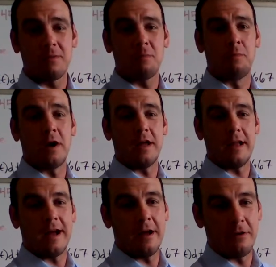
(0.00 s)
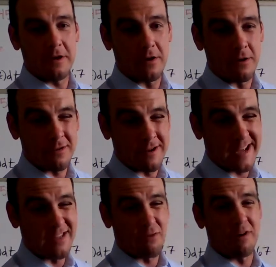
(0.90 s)
but I already know in their
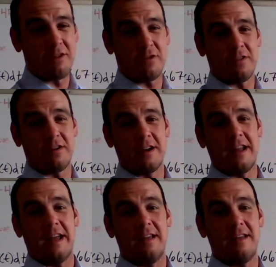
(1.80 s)
next question they're going to